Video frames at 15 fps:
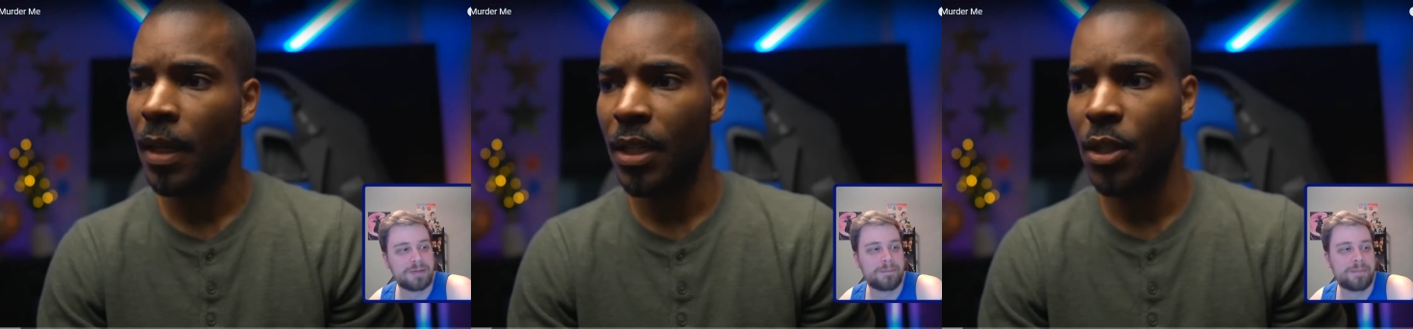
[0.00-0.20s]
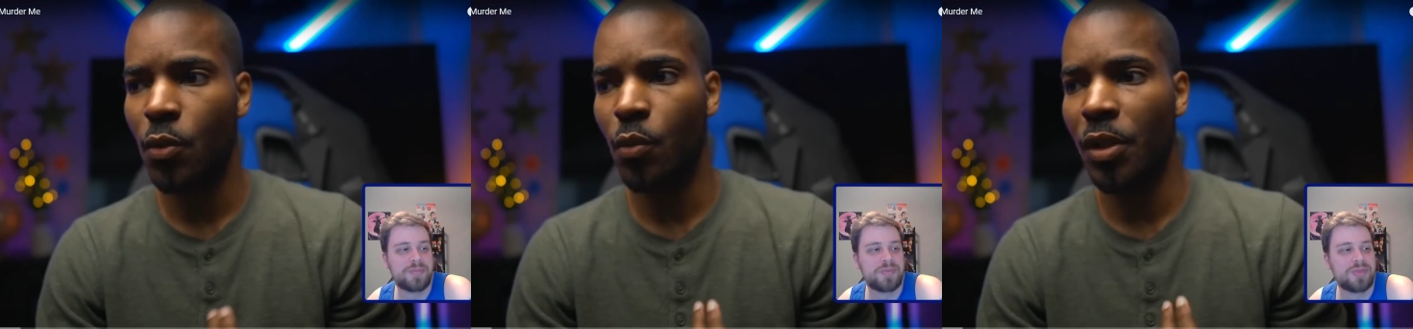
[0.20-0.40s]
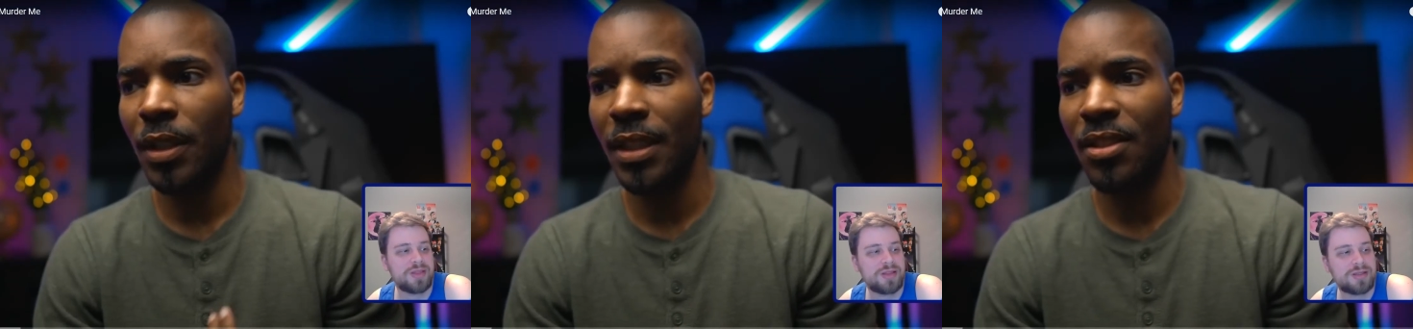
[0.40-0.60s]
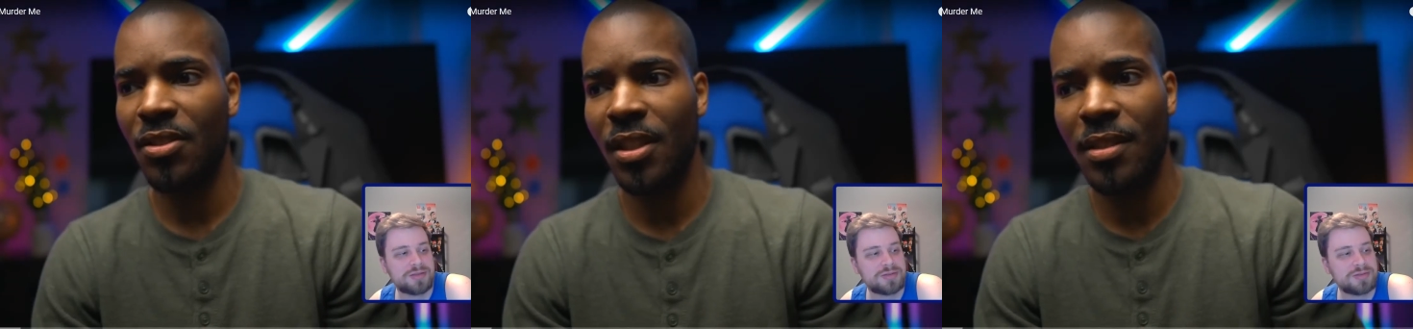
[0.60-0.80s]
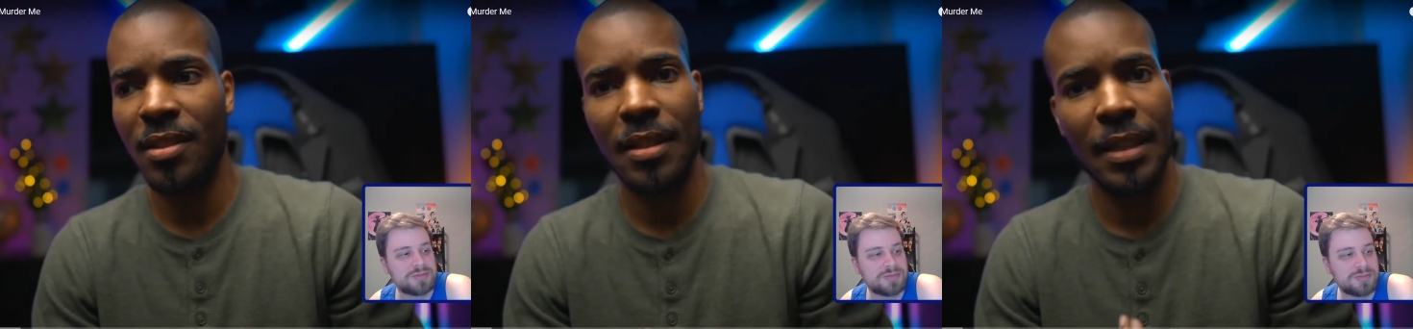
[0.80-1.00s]
Speaker 1: It's really
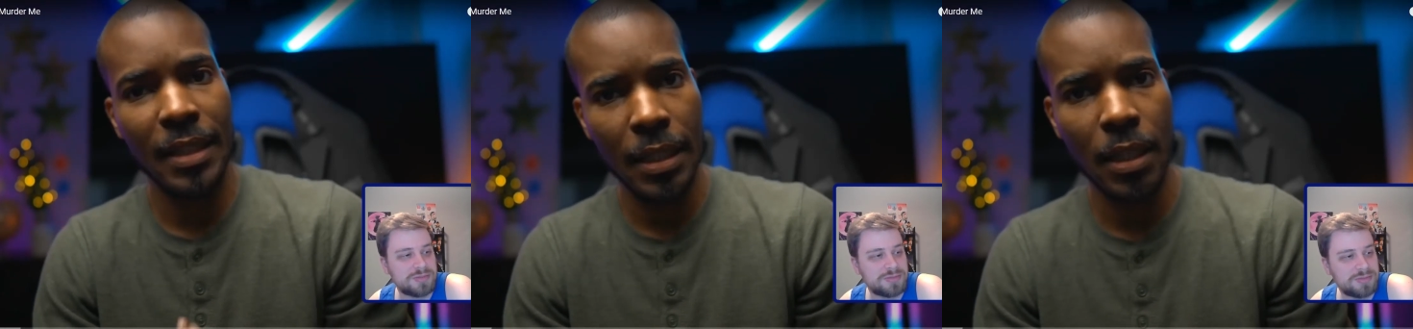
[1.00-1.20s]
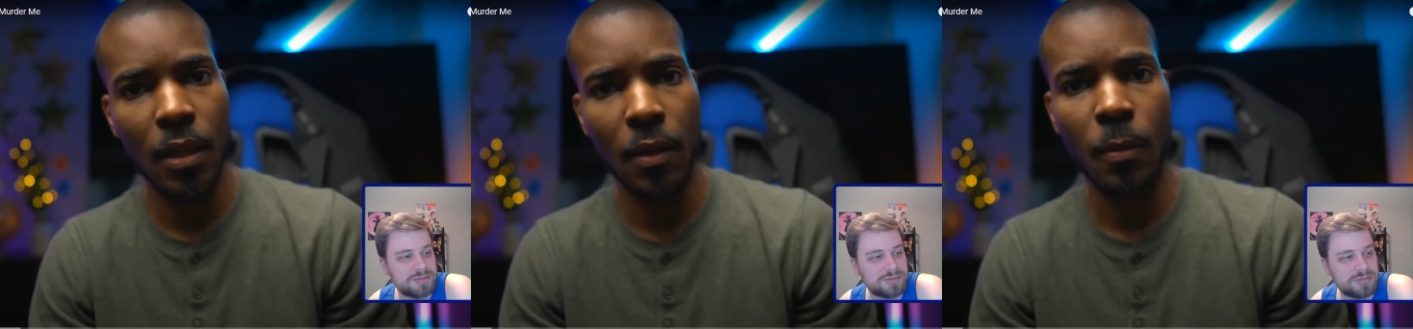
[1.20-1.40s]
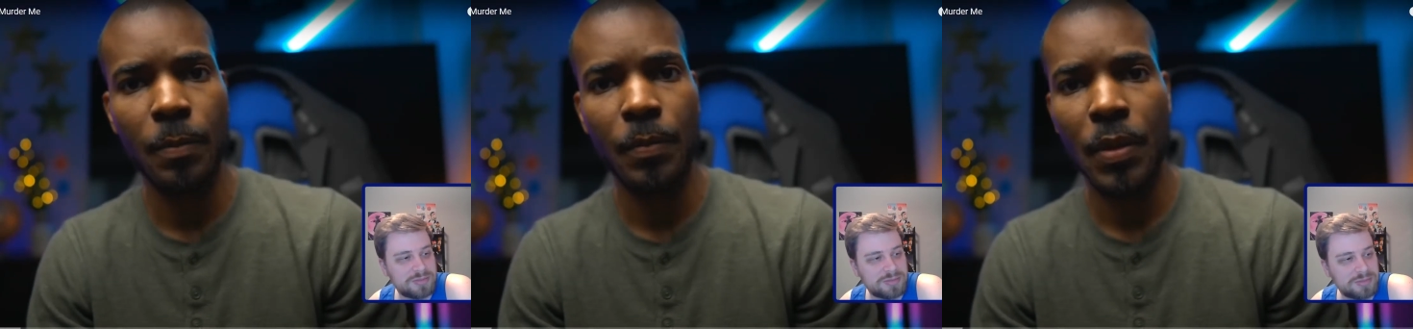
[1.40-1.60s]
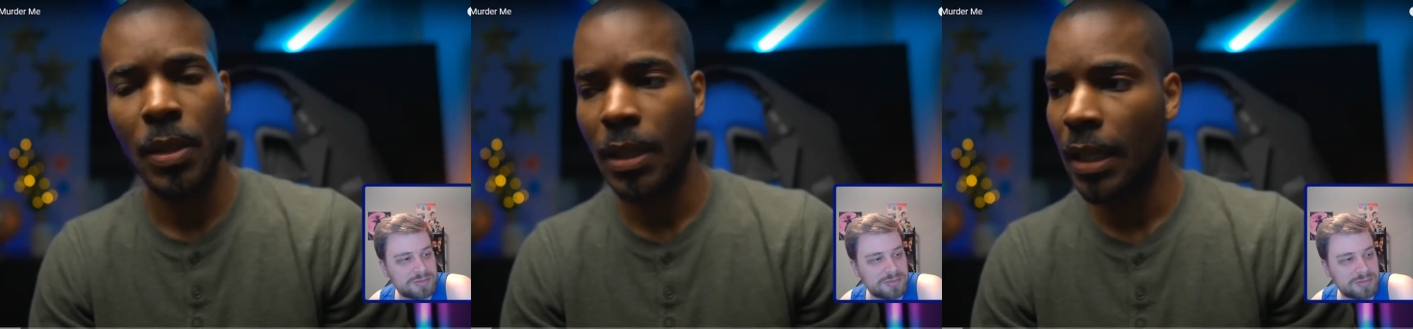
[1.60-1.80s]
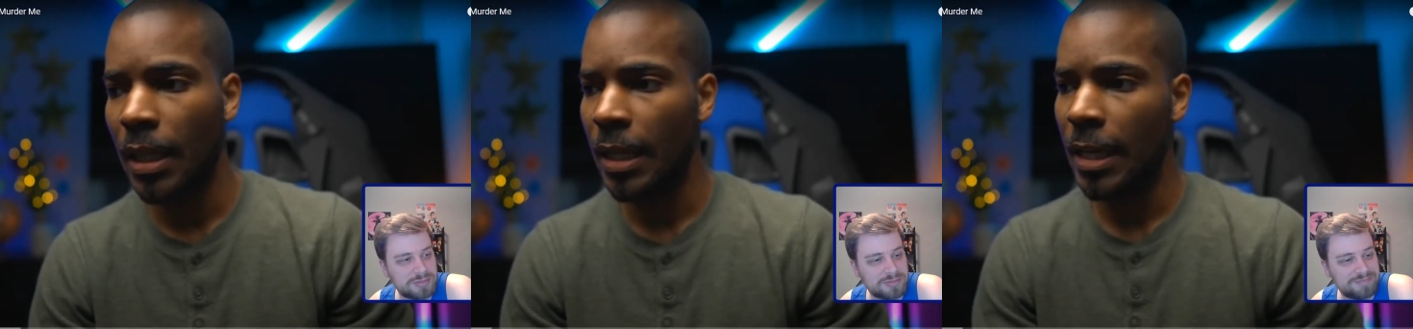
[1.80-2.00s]
just ego.
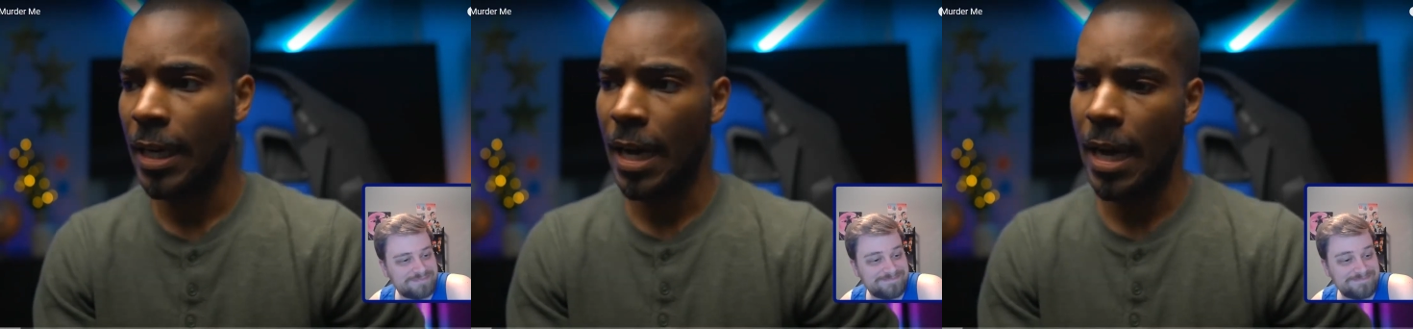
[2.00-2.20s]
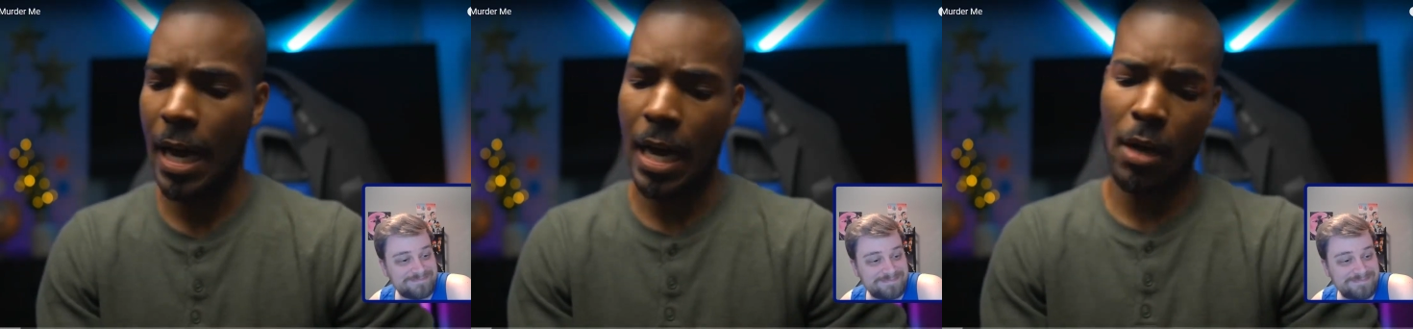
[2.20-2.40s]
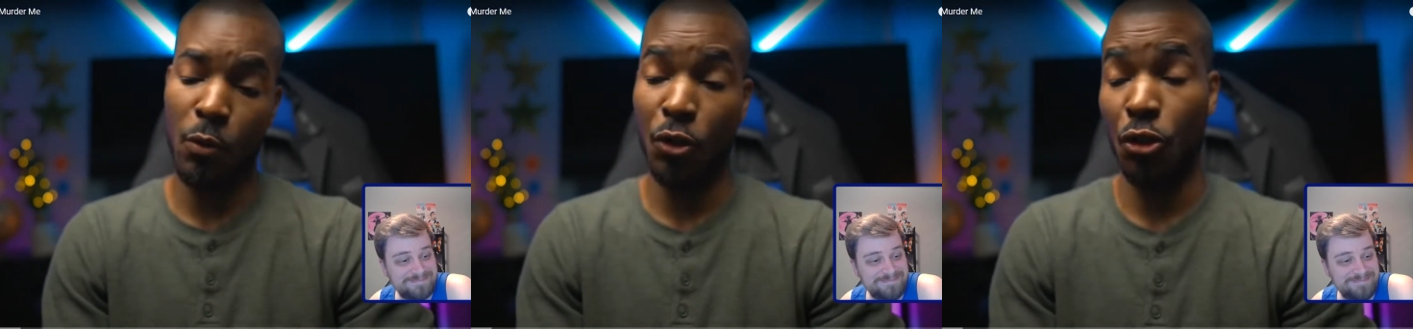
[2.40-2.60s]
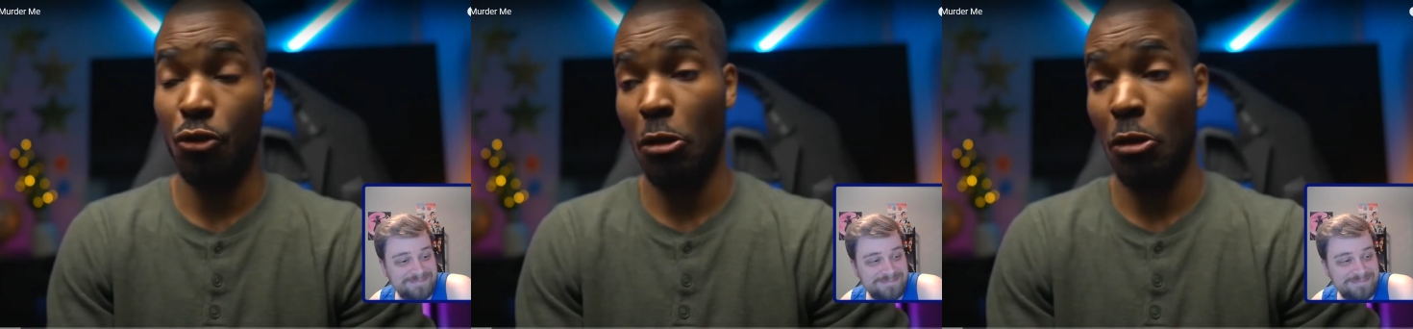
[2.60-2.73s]
I was